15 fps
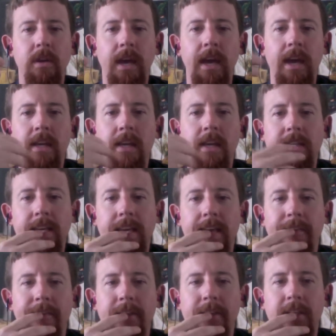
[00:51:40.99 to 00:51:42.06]
And
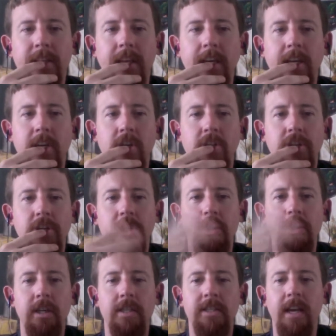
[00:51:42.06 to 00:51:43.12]
if it's like you're just
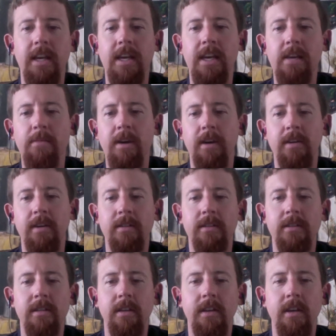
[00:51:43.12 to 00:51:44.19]
going to send
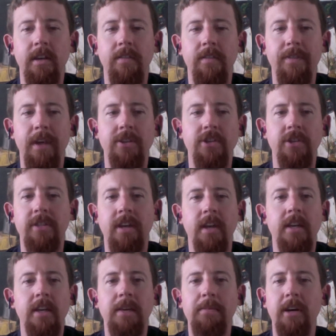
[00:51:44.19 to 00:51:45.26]
emails, then just
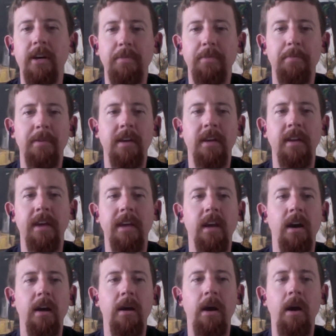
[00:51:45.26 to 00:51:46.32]
send emails. But be
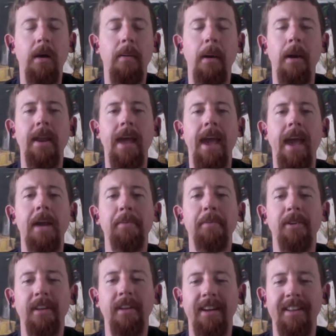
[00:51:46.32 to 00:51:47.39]
like an
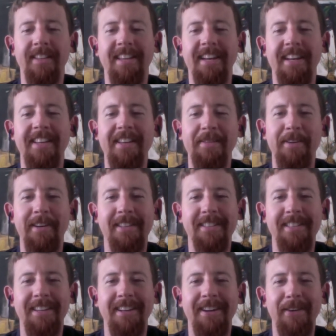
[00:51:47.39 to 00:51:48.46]
animal at sending
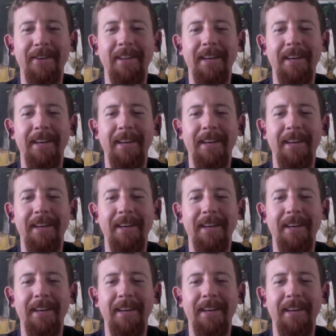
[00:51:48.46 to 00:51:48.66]
emails, you know?